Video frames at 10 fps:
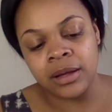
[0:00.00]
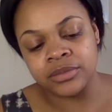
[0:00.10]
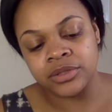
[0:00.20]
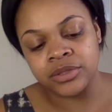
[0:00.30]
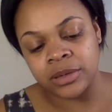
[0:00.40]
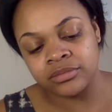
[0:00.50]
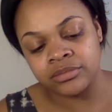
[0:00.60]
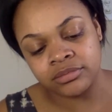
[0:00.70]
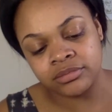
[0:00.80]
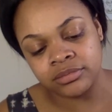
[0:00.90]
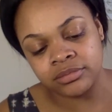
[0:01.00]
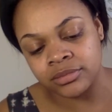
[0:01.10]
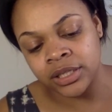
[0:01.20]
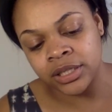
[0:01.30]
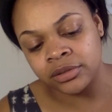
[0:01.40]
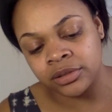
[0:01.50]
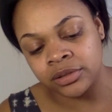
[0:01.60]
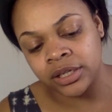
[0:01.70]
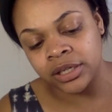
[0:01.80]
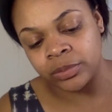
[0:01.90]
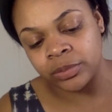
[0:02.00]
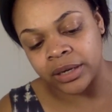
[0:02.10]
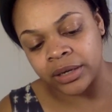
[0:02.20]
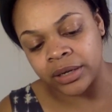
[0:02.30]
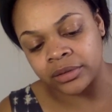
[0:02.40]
So I'm literally going to do about,